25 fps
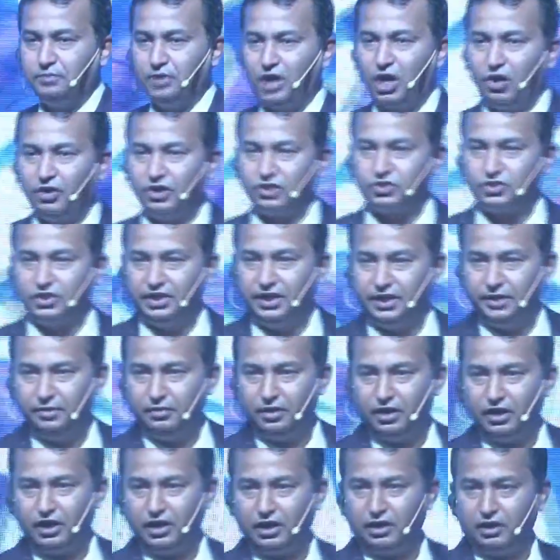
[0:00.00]
So as of
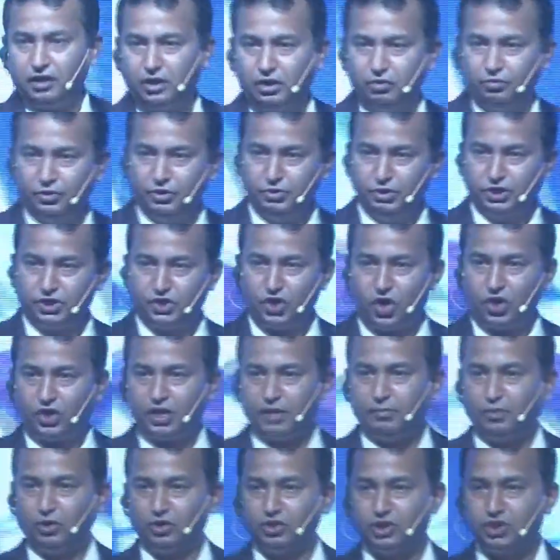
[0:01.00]
now, actually, uh,
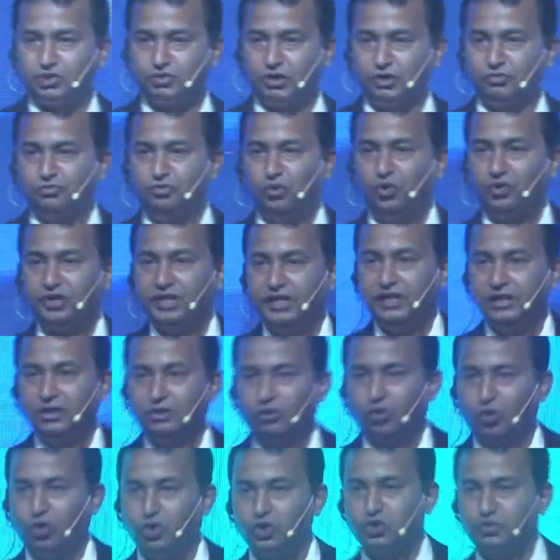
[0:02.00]
uh, when we talk about this
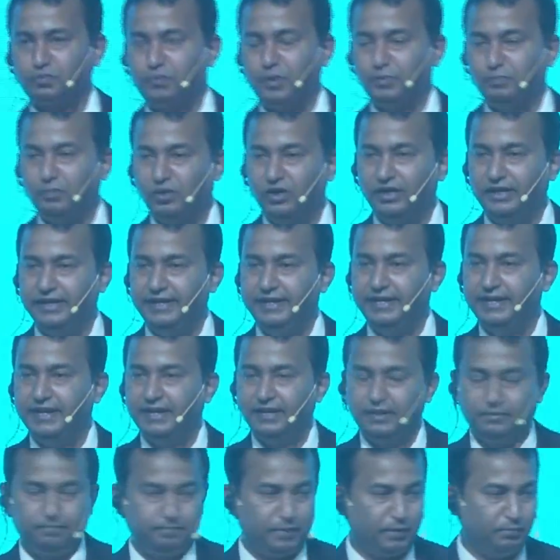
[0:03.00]
one, 14 crores
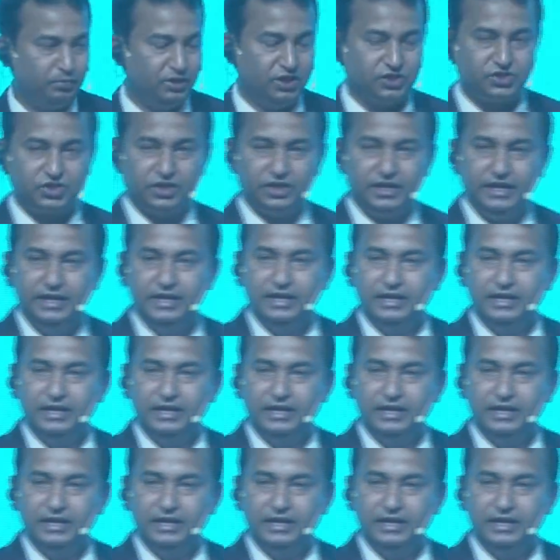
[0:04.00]
people, Indian